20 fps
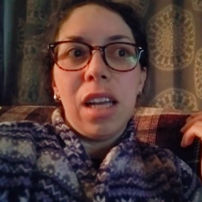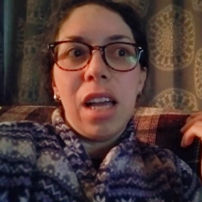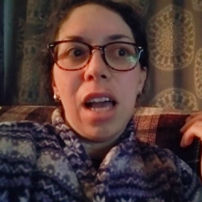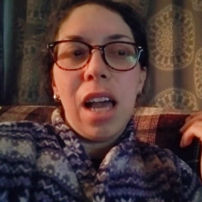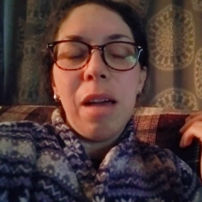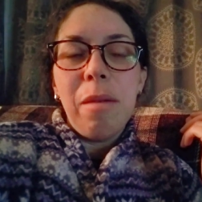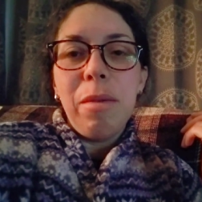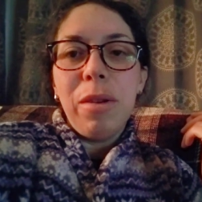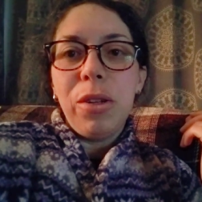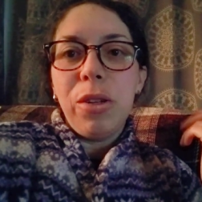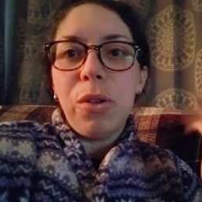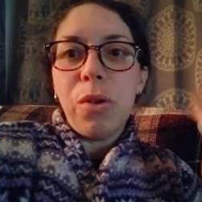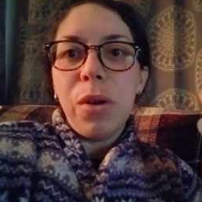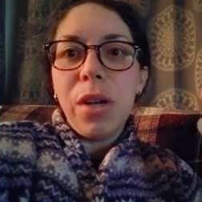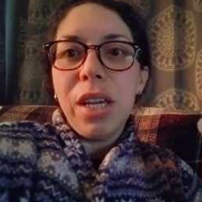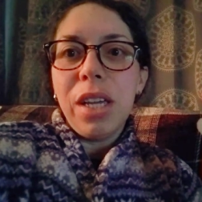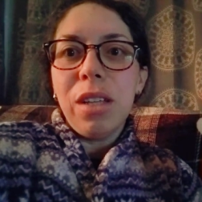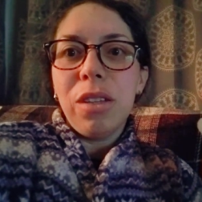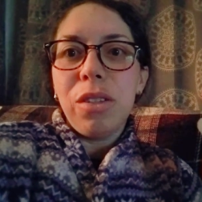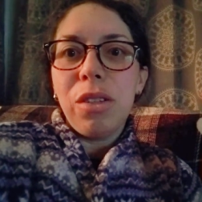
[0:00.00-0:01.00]

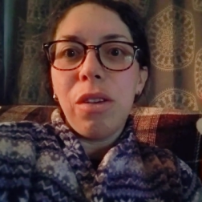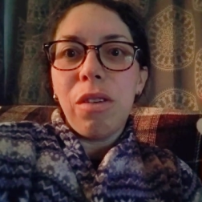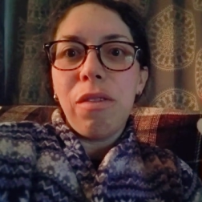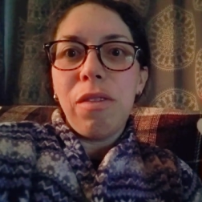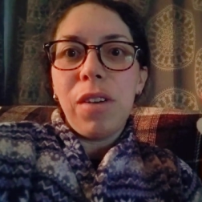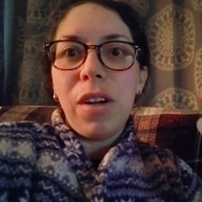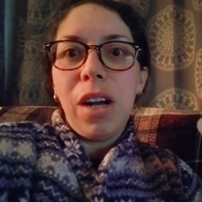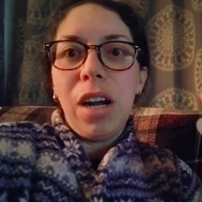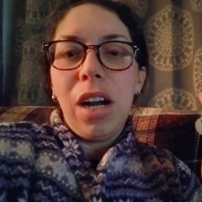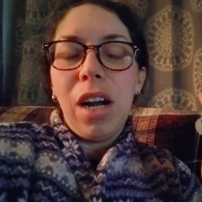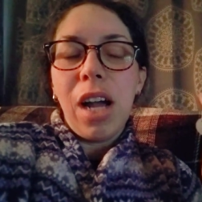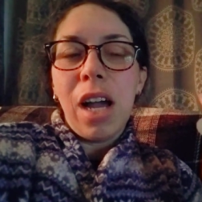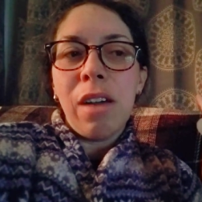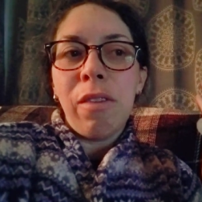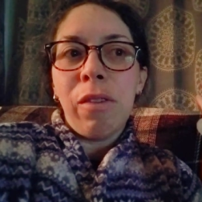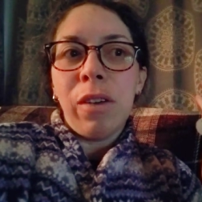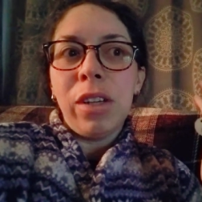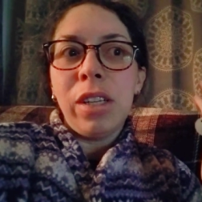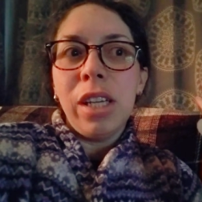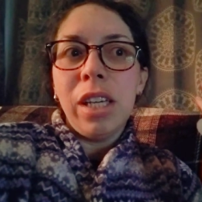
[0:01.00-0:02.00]
enjoying it so far. I
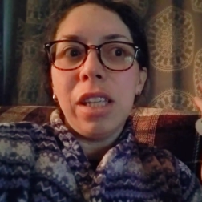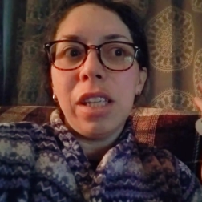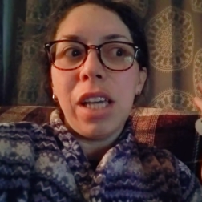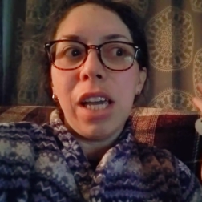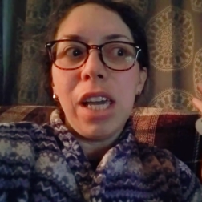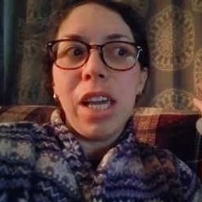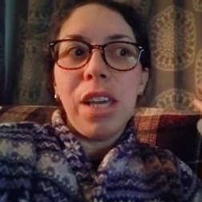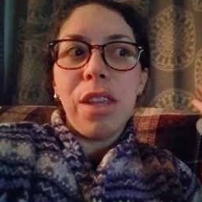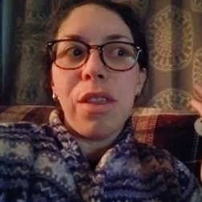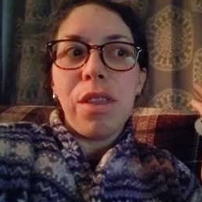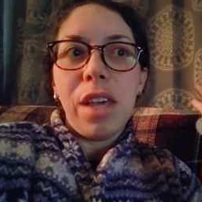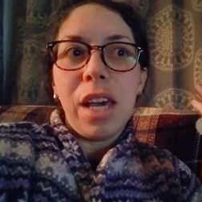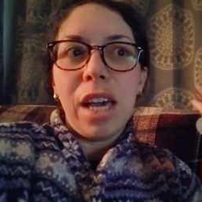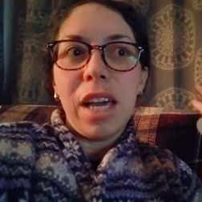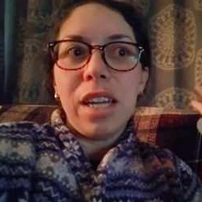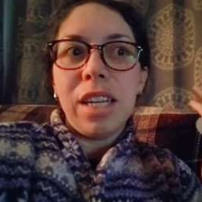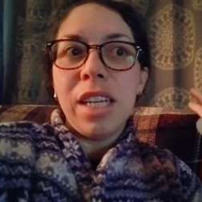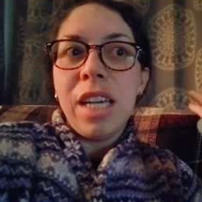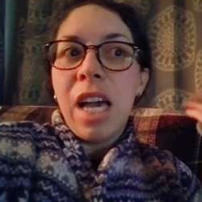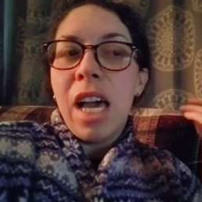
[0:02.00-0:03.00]
really like
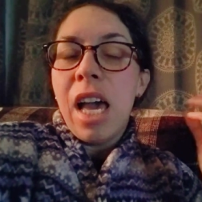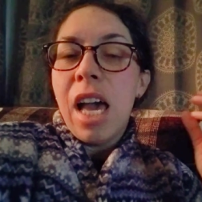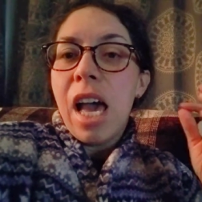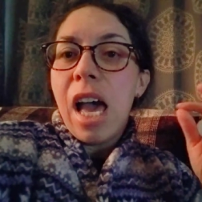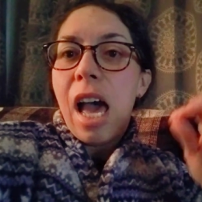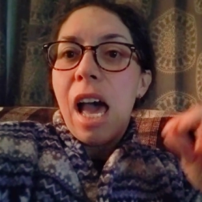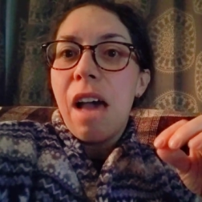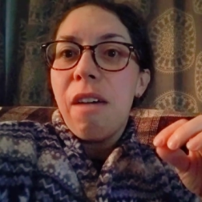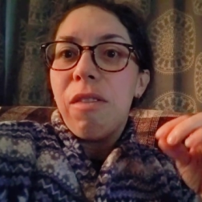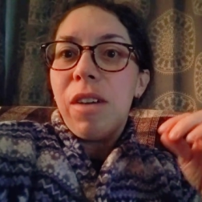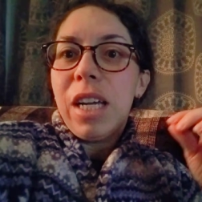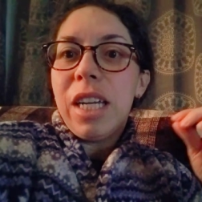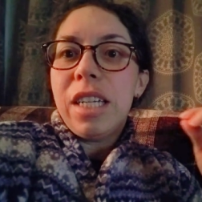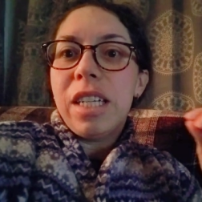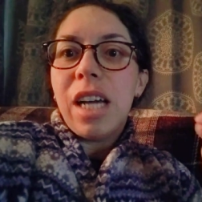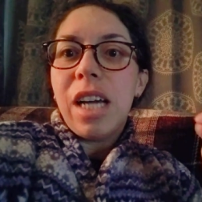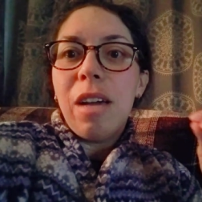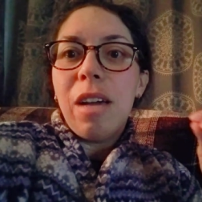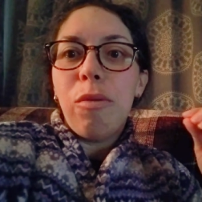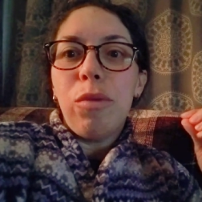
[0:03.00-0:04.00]
that every
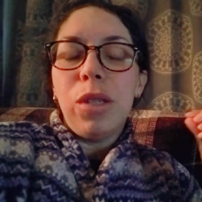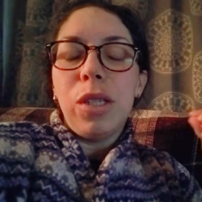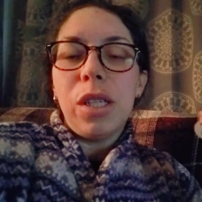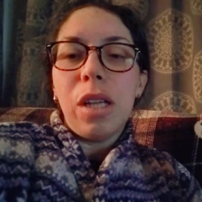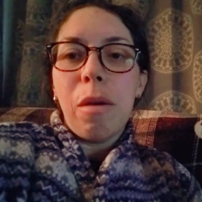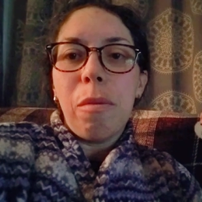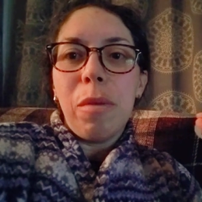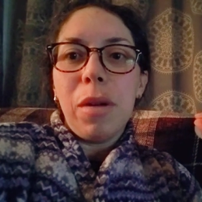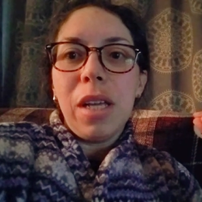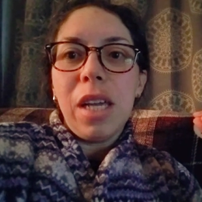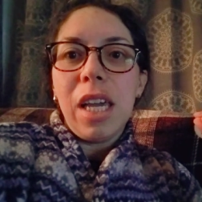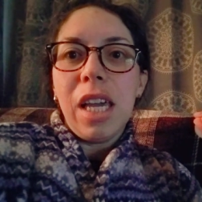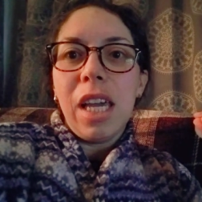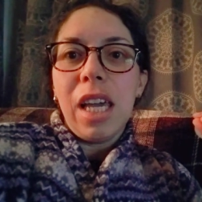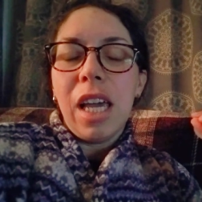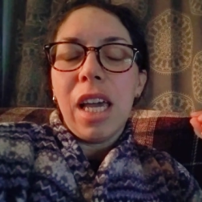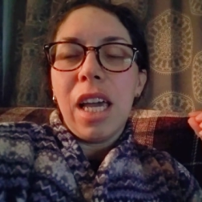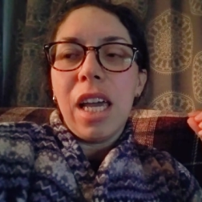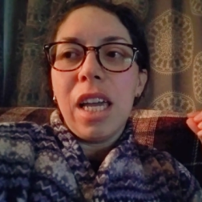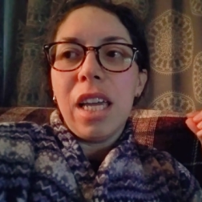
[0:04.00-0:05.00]
time
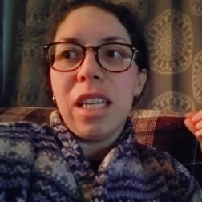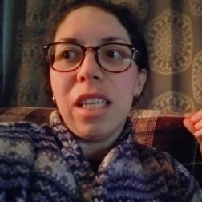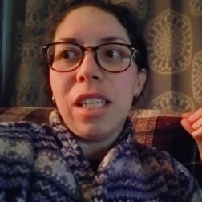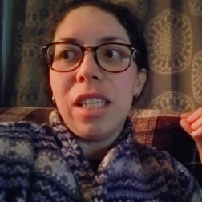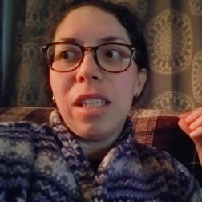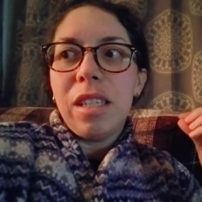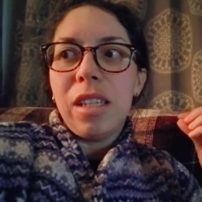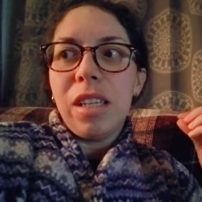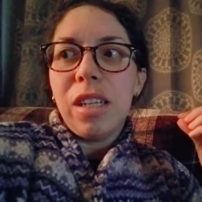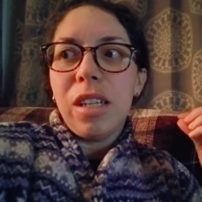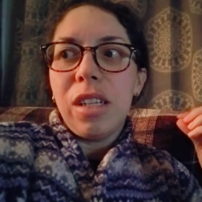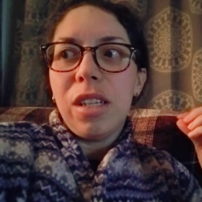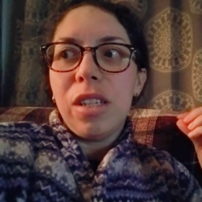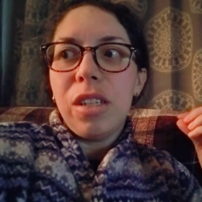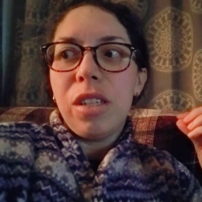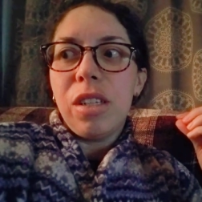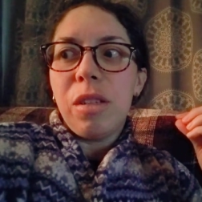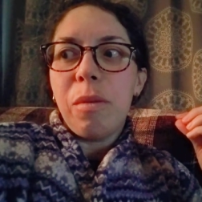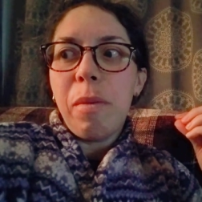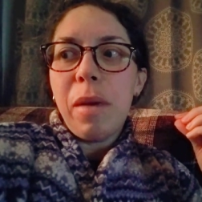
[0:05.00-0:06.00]
somebody is
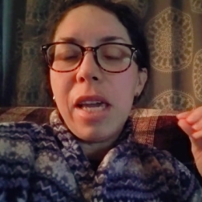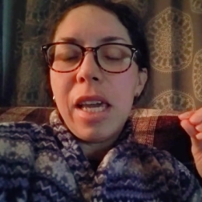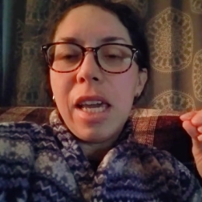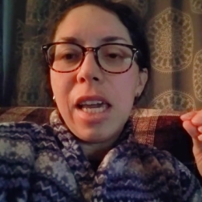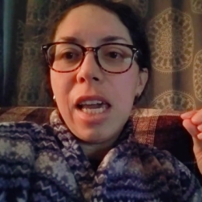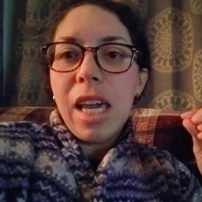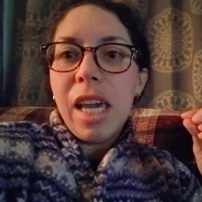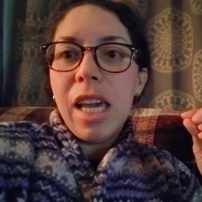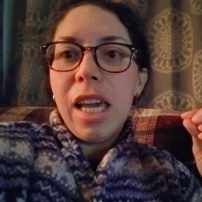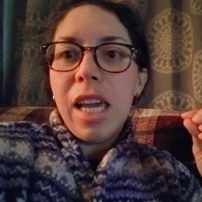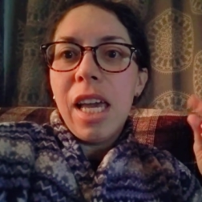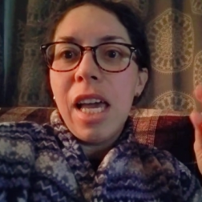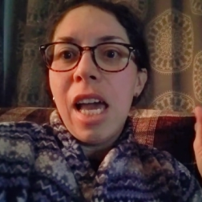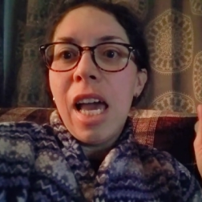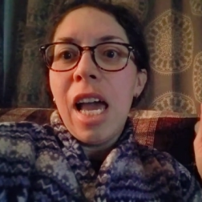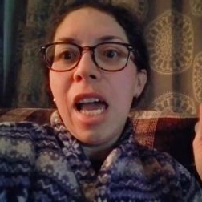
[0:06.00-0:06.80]
speaking,